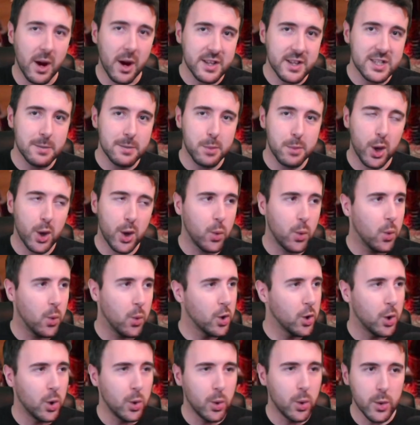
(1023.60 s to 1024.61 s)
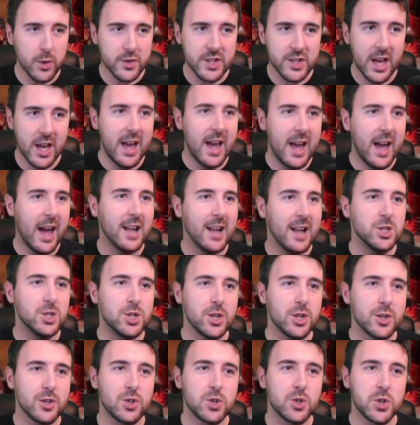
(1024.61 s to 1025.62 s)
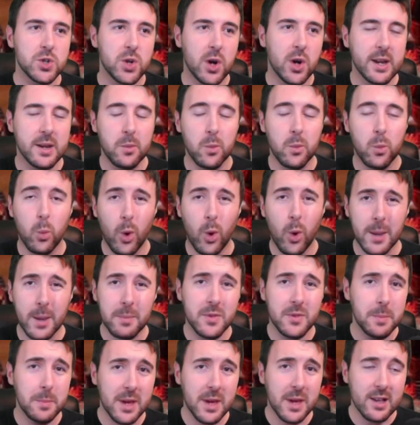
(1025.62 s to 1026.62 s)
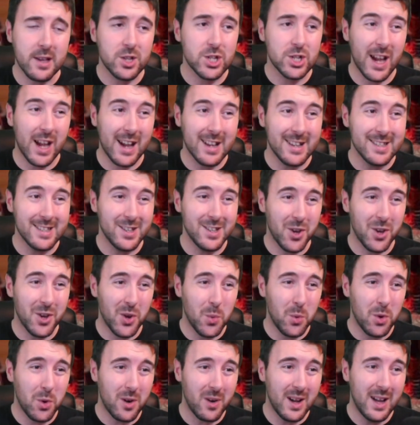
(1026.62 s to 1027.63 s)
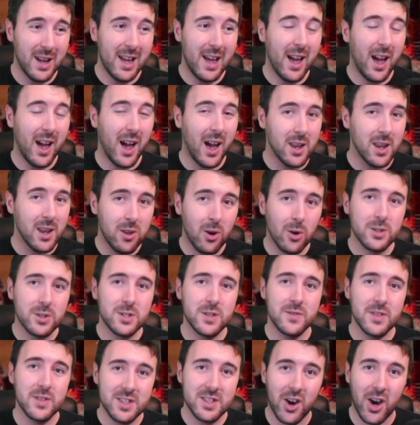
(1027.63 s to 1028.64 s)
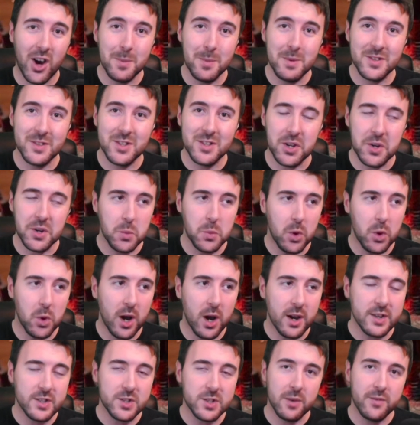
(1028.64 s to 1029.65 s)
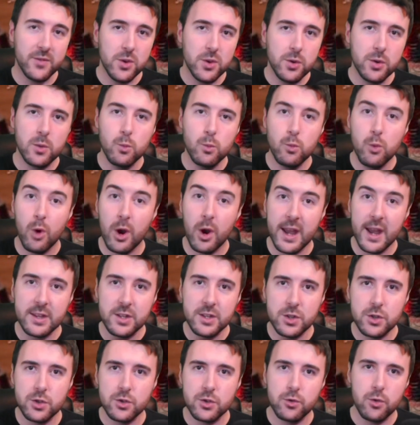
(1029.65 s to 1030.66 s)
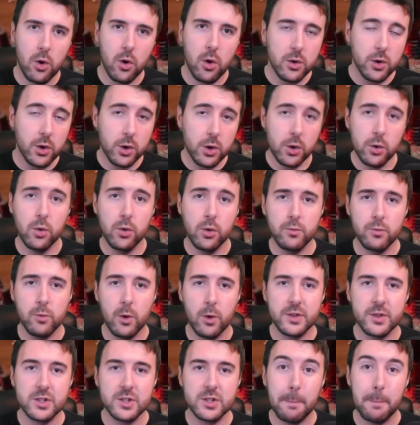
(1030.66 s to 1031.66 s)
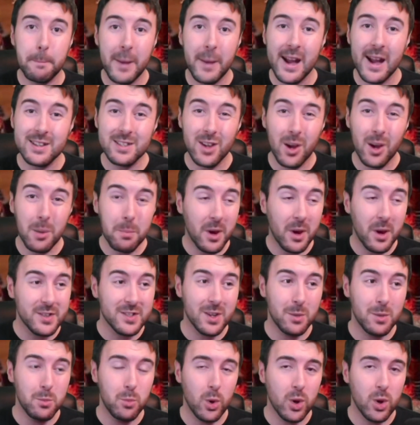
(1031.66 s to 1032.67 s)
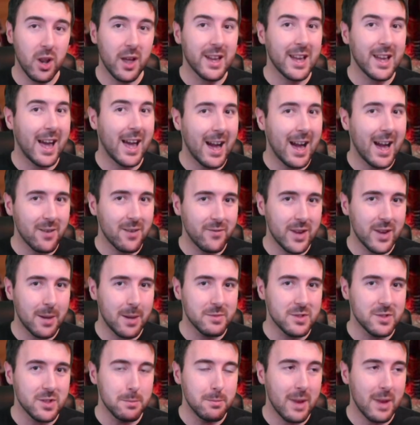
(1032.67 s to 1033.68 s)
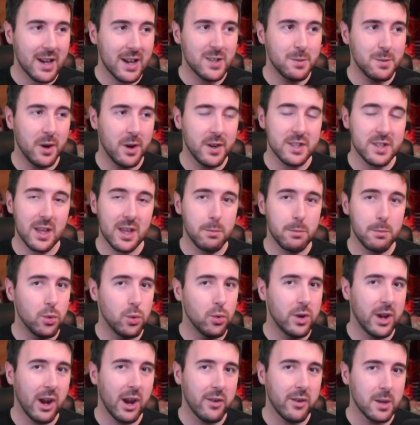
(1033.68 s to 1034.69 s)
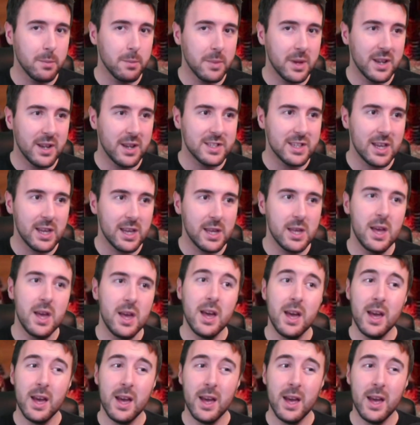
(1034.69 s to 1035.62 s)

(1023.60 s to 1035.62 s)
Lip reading: Mighty Blow or Claws and just try and wipe the pitch. And you know what? A lot of the time it's going to work. So if you can run a strong Khorne roster backed up by someone like Hackflem to maximize that ball carrying ability,